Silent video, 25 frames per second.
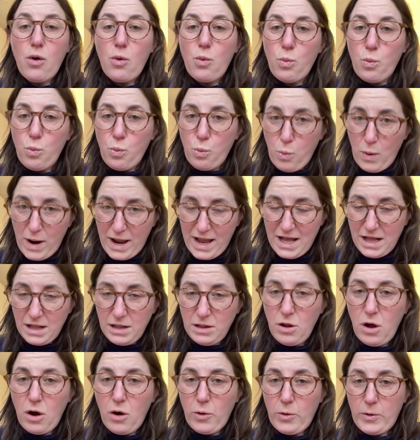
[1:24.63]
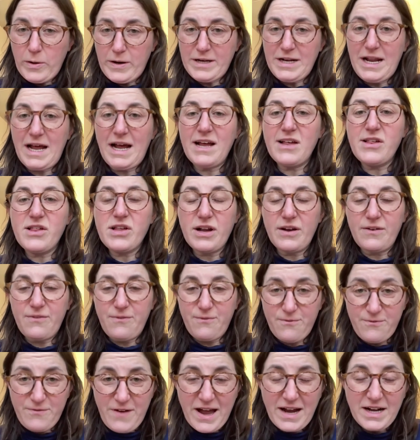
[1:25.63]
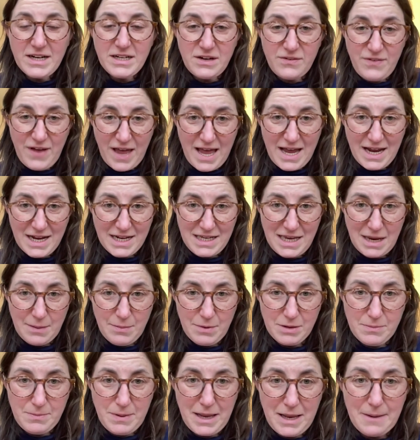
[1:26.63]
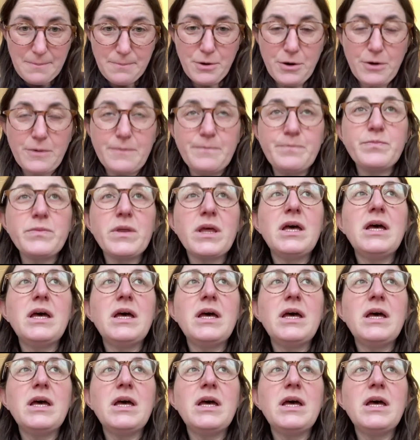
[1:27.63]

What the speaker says: well organized, effective academic paper